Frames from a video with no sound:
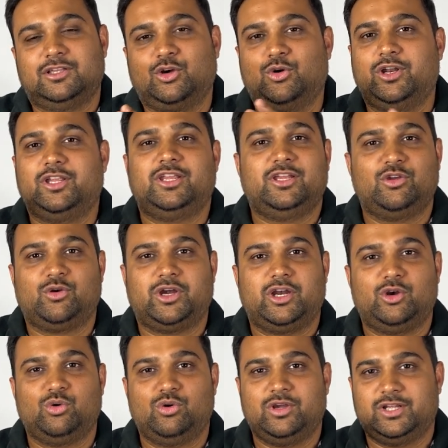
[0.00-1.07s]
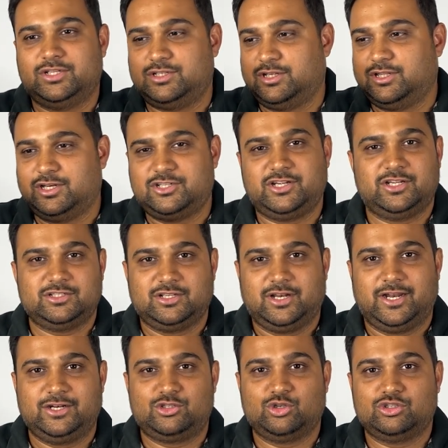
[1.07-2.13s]
The only thing you can do is either change the
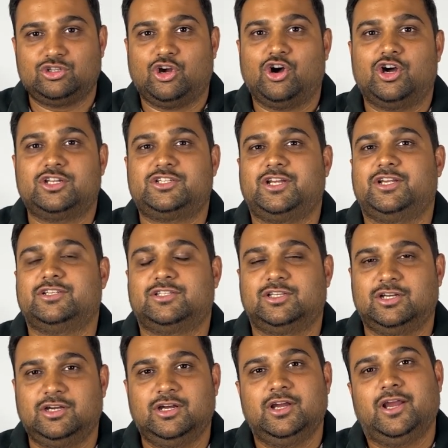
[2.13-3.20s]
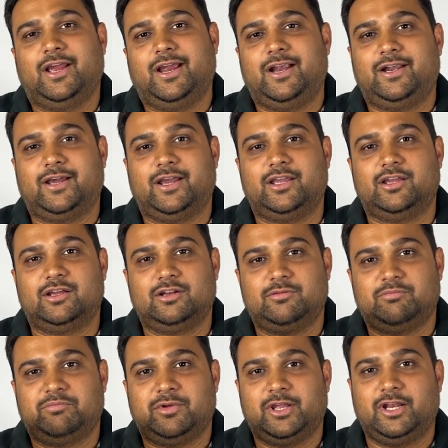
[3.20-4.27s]
light source or change the entire
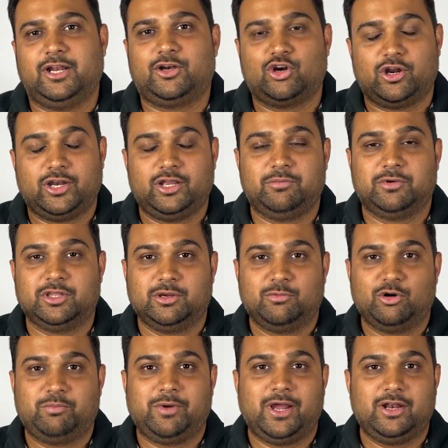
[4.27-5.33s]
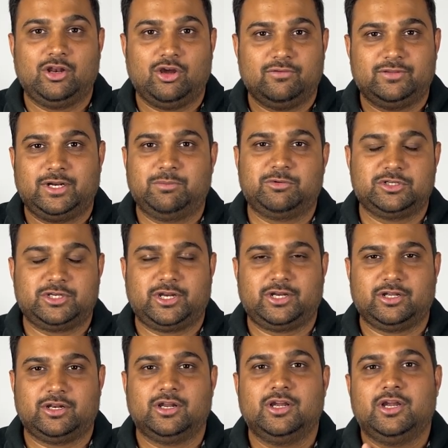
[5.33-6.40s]
electronic motherboard panel of that
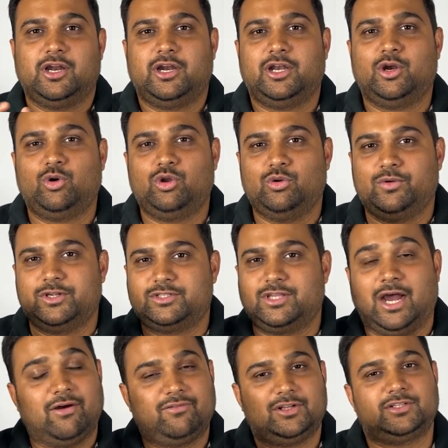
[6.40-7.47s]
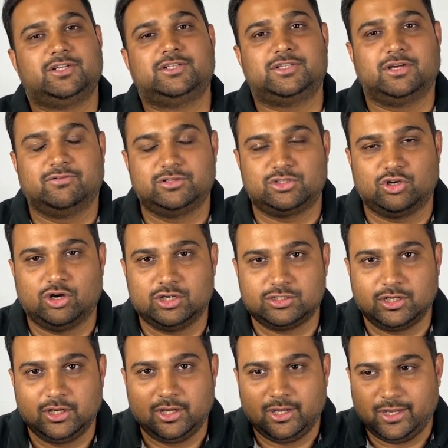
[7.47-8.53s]
projector, due to which the after-sale service
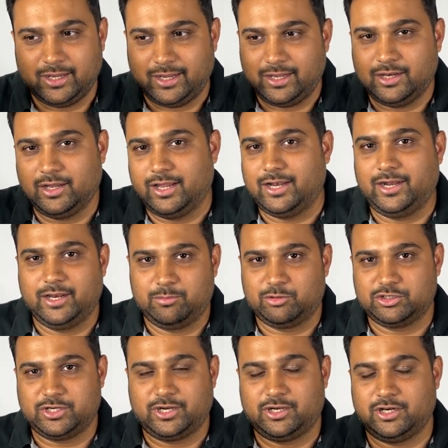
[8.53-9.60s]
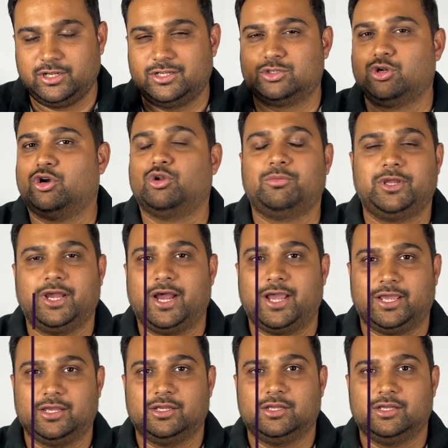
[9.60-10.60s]
cost in a LED projector is going to be high.